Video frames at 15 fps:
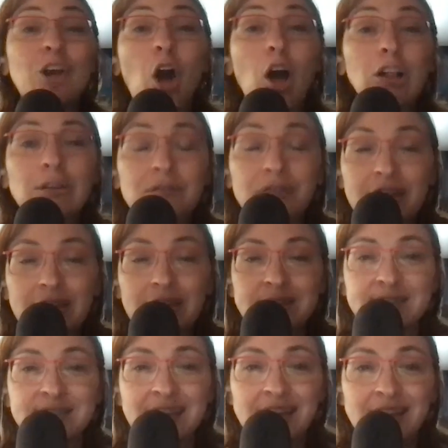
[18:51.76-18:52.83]
all of
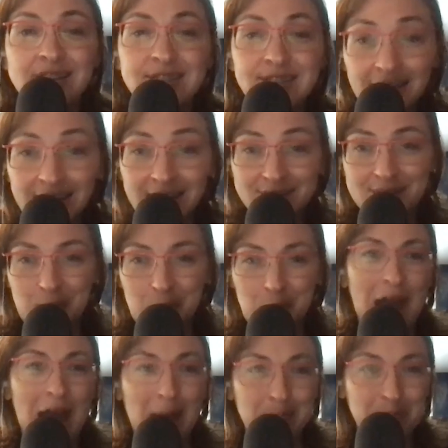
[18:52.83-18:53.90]
these studies that were
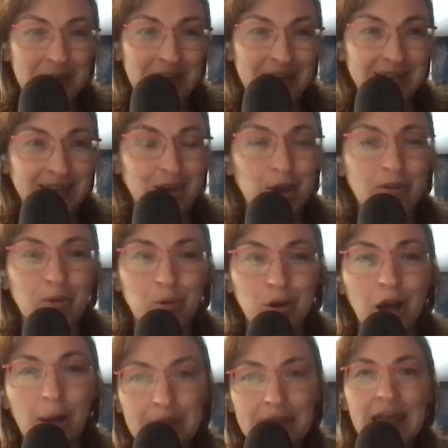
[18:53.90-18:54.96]
happening, that were
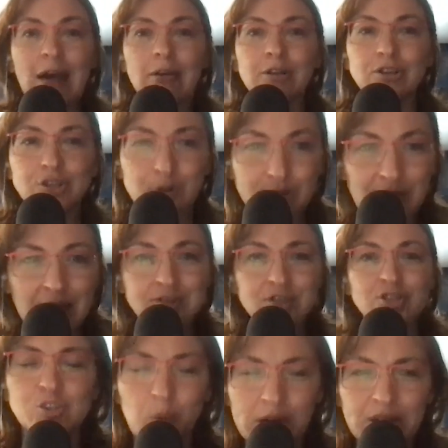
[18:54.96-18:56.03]
coming out in
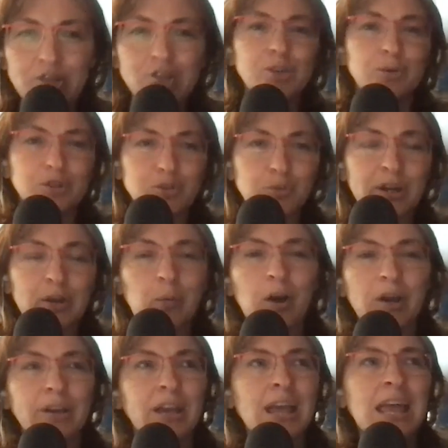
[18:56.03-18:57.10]
2022 and
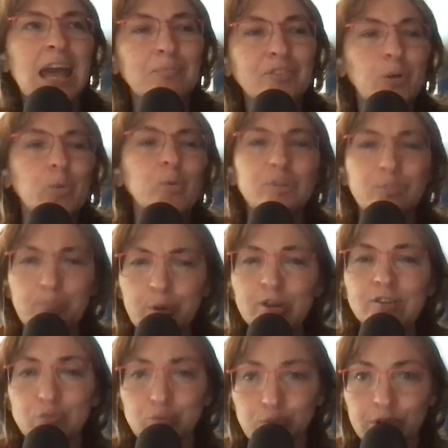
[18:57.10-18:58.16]
21. So the book
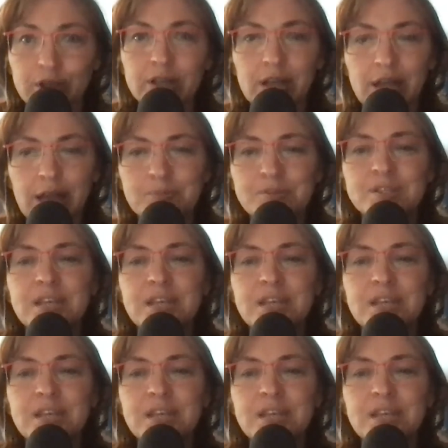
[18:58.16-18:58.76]
is really up to